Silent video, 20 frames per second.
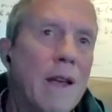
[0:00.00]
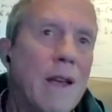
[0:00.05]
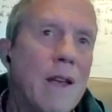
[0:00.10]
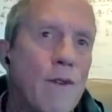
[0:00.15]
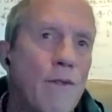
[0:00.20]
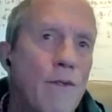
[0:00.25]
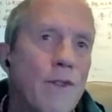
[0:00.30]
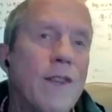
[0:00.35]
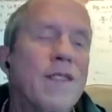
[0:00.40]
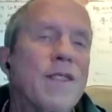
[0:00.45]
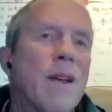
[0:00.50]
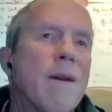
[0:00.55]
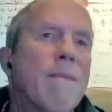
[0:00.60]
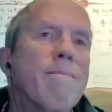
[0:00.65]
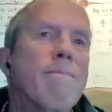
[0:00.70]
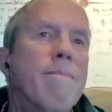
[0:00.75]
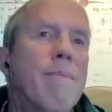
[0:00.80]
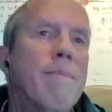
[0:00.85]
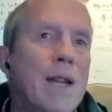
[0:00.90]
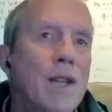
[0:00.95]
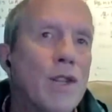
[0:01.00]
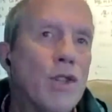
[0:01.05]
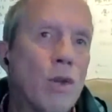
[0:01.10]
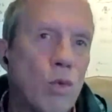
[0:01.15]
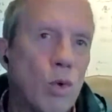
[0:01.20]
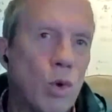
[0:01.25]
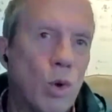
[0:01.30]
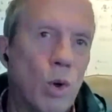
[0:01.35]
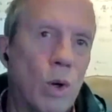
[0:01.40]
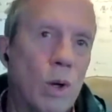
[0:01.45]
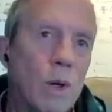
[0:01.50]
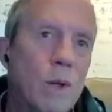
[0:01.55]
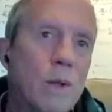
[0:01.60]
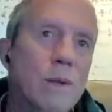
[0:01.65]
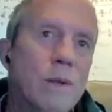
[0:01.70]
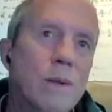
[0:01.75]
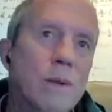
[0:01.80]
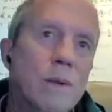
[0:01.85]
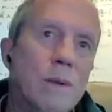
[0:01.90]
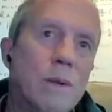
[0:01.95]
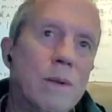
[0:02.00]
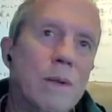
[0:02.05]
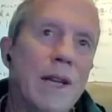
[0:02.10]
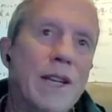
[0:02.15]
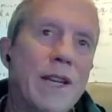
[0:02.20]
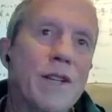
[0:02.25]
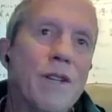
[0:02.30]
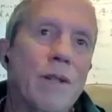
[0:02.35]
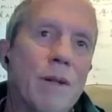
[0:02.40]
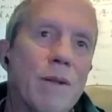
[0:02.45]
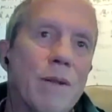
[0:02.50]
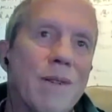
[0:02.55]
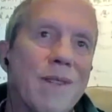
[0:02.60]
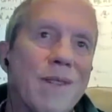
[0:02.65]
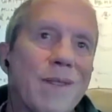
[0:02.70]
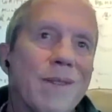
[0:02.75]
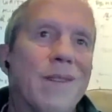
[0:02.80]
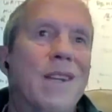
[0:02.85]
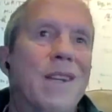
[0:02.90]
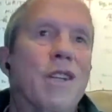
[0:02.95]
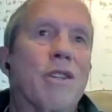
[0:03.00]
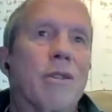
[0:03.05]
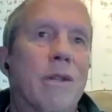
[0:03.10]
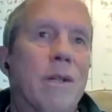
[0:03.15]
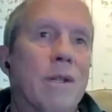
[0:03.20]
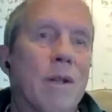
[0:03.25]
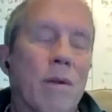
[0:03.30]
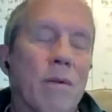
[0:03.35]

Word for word: if there's a major war later this century,